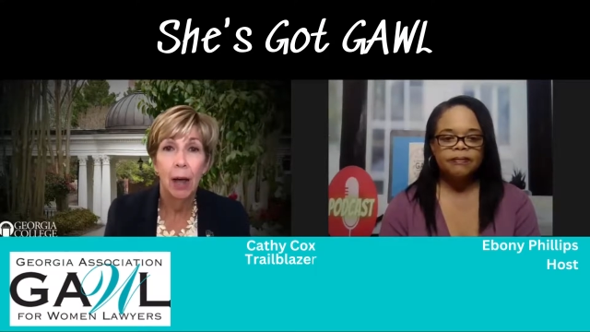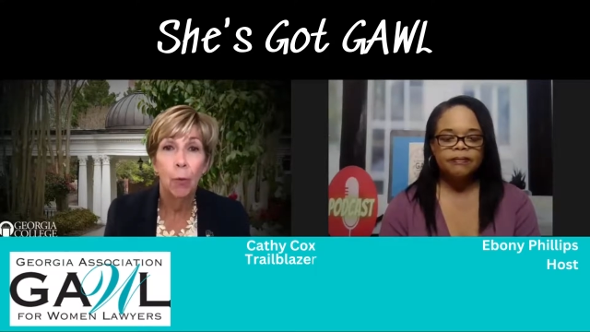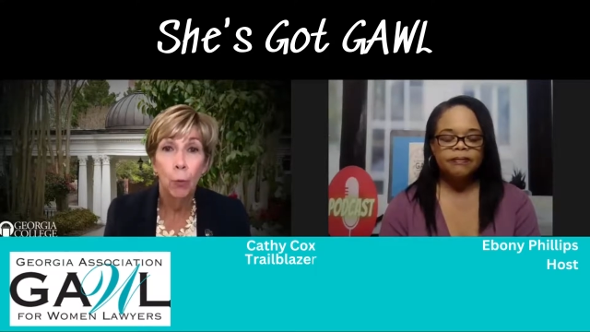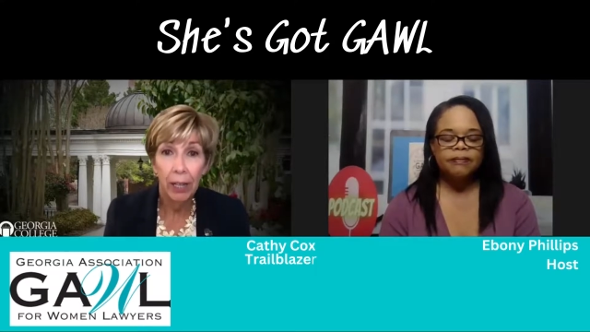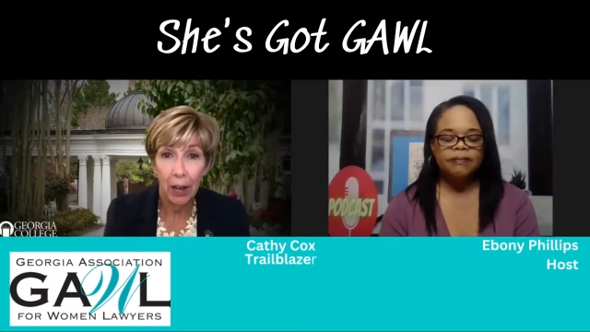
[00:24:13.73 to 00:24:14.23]

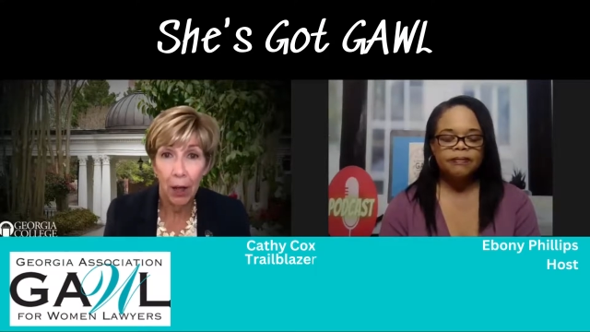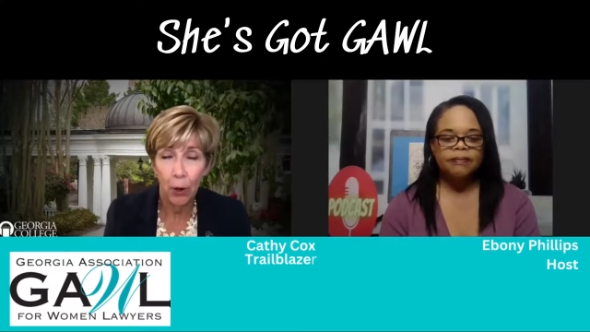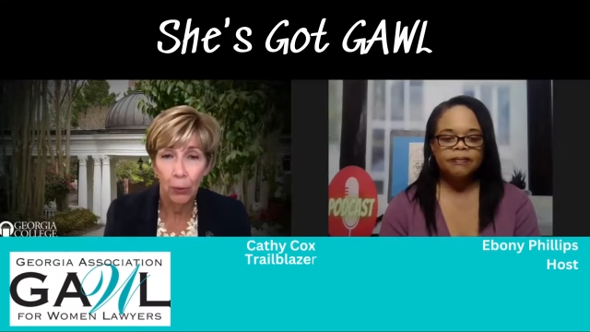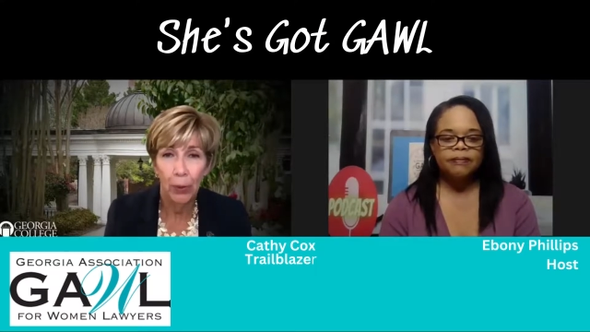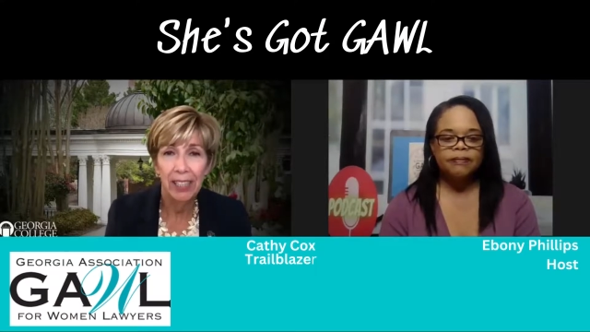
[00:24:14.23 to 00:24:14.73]
Speaker 1: will
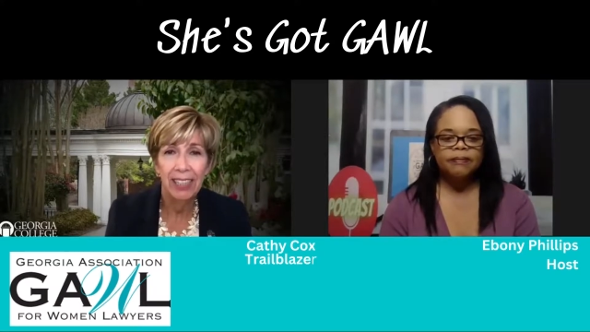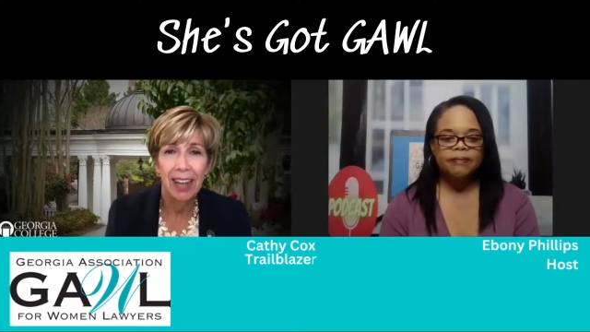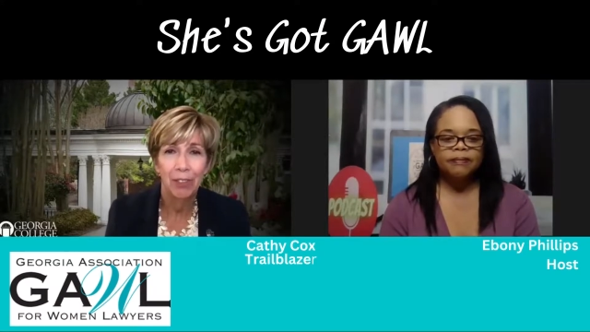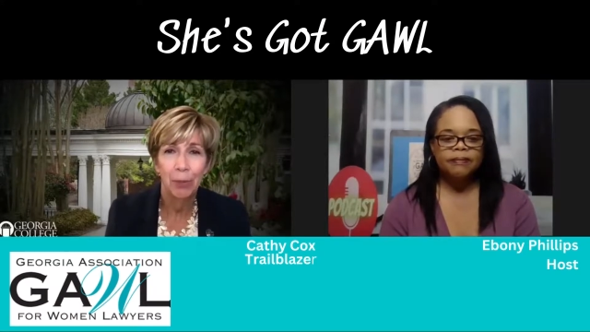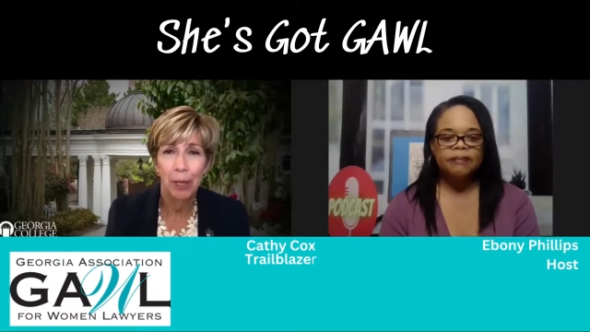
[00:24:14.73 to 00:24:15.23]
always
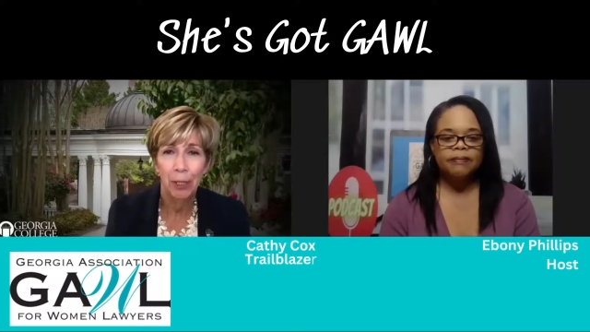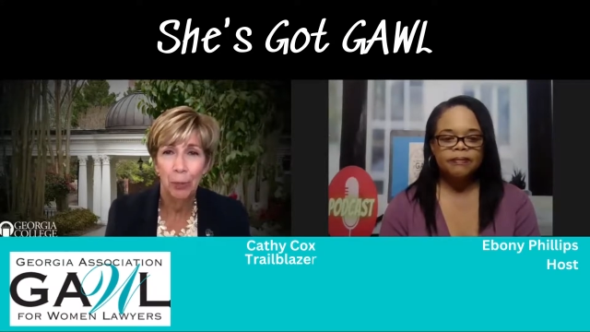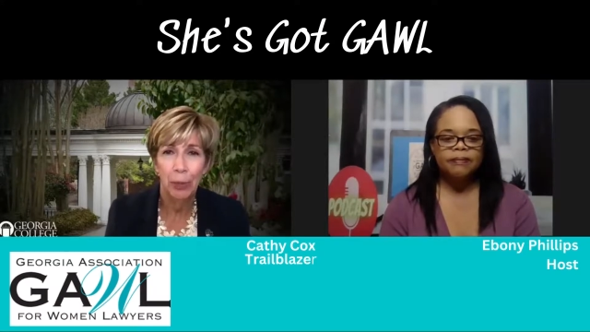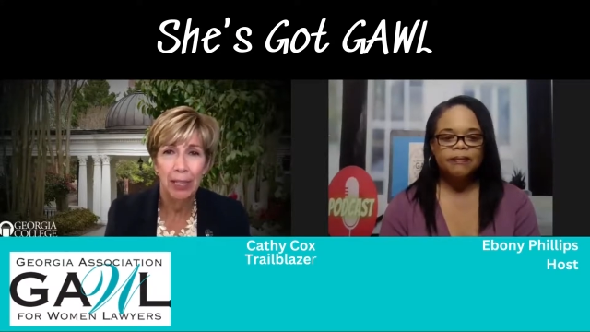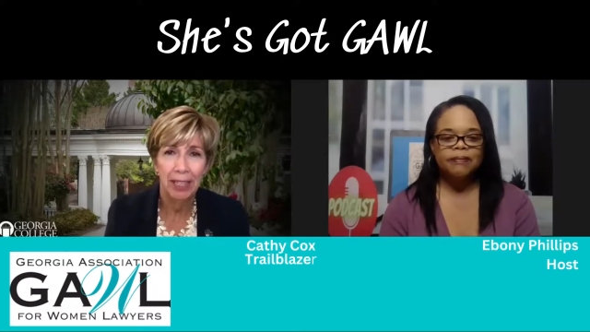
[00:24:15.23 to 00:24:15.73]
have a special
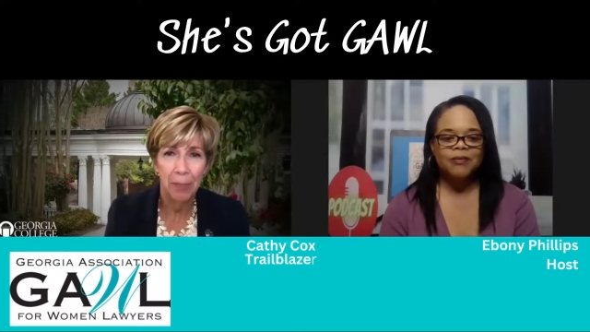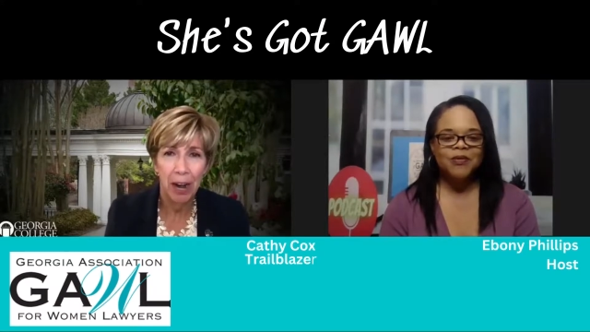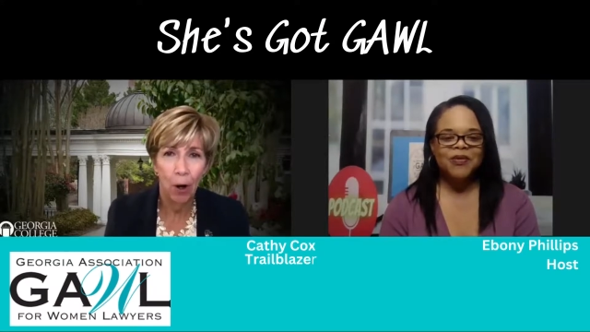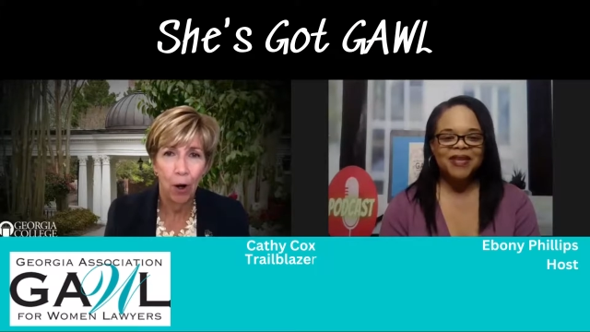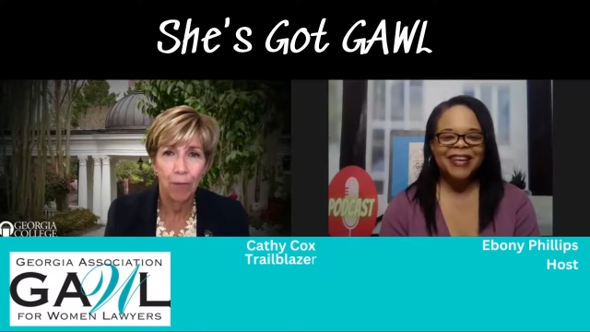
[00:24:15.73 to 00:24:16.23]
place in my
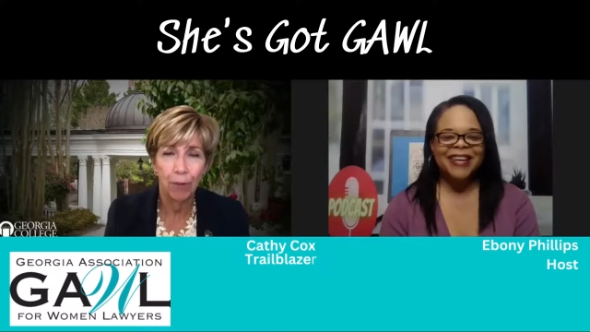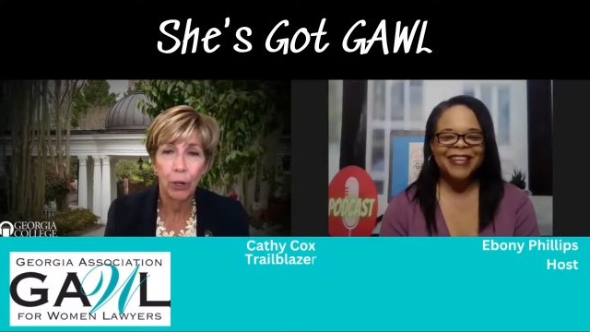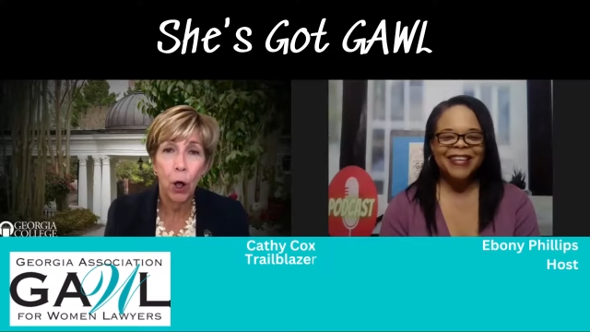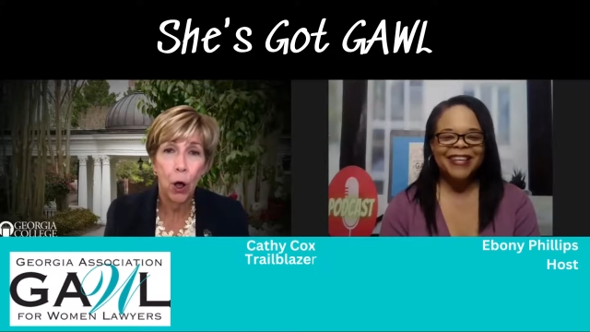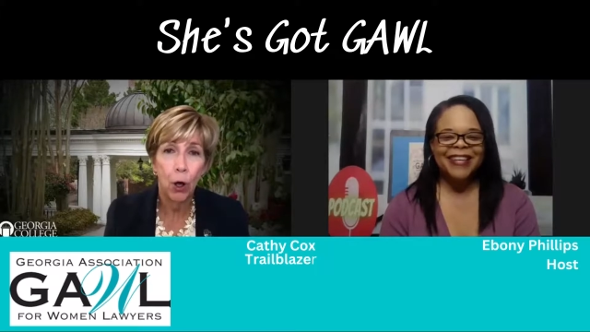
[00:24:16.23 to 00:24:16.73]
heart for
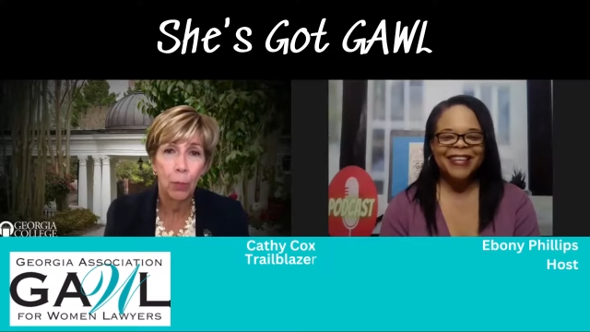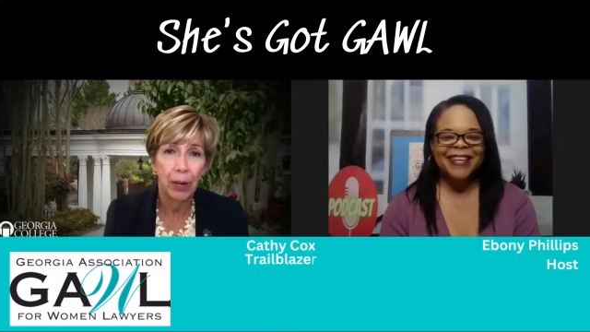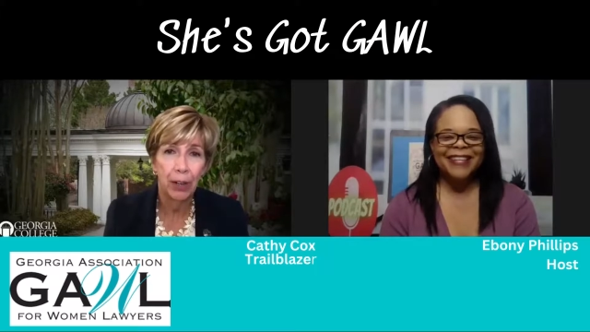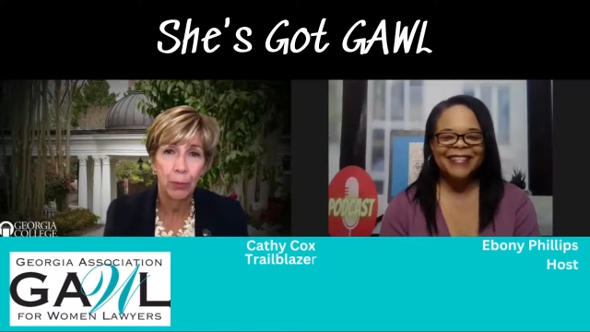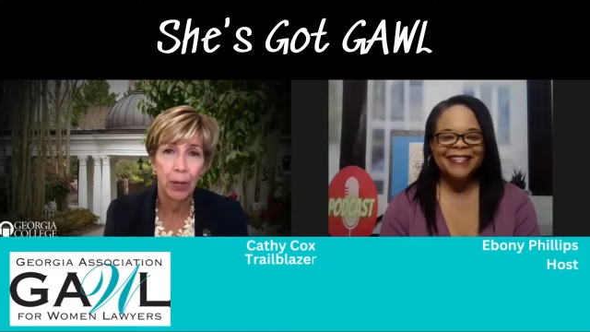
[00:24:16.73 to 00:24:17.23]
GAWL
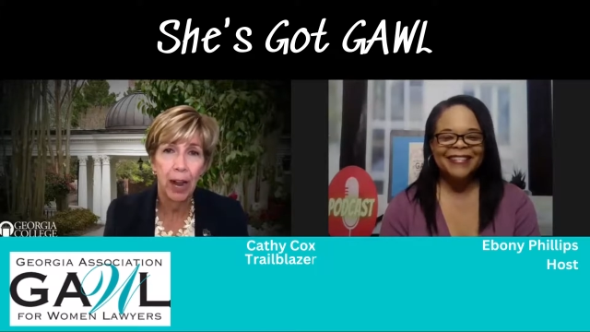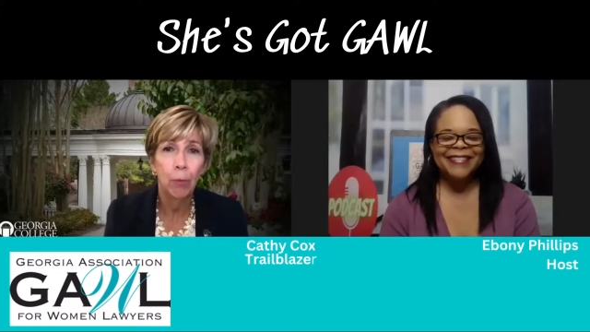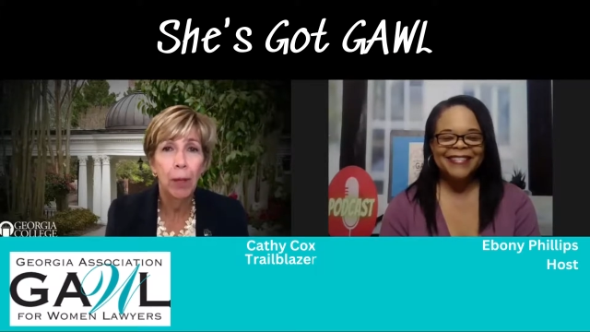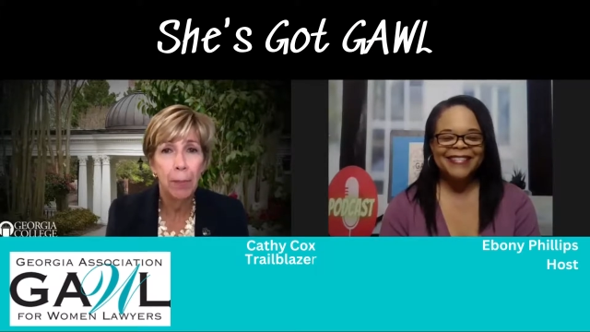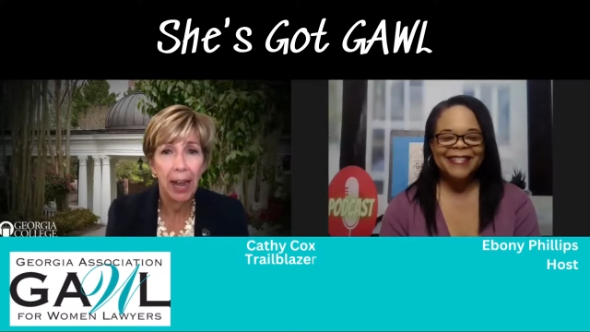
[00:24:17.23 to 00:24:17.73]
because when i
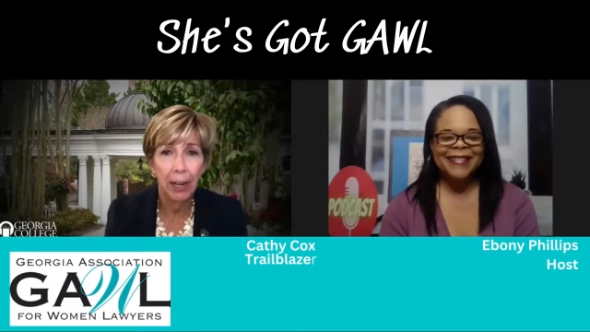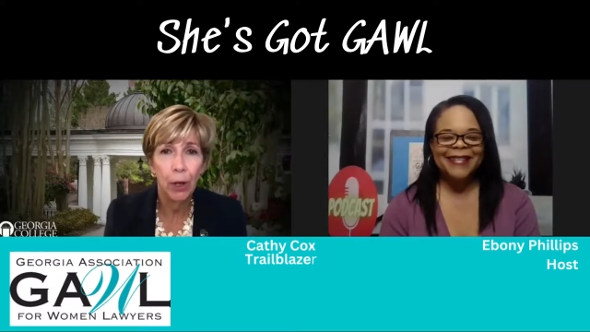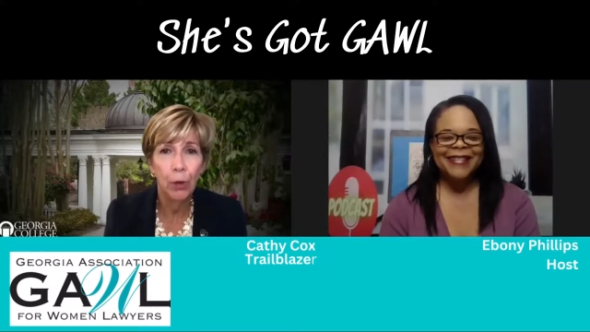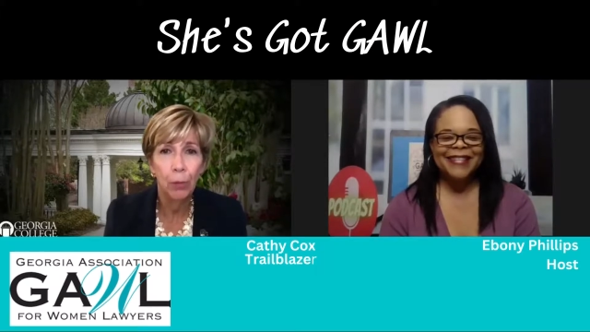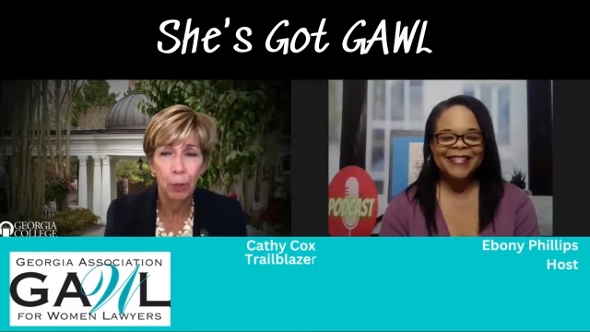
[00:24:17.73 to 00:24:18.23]
went back
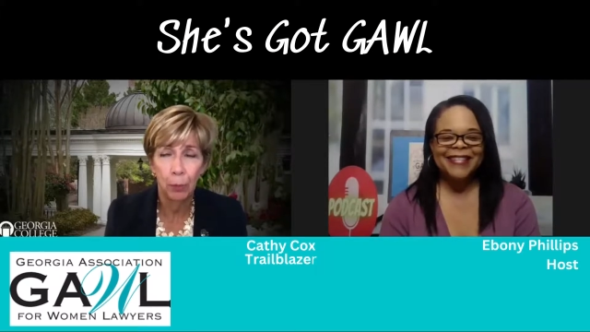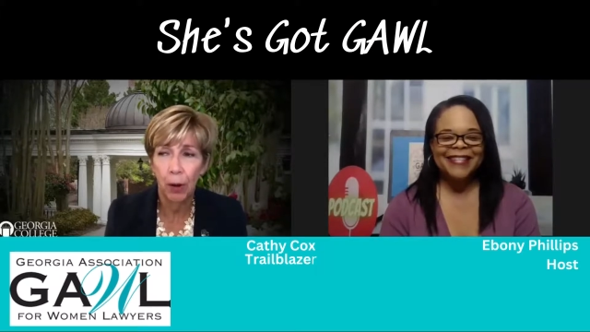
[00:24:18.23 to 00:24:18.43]
home to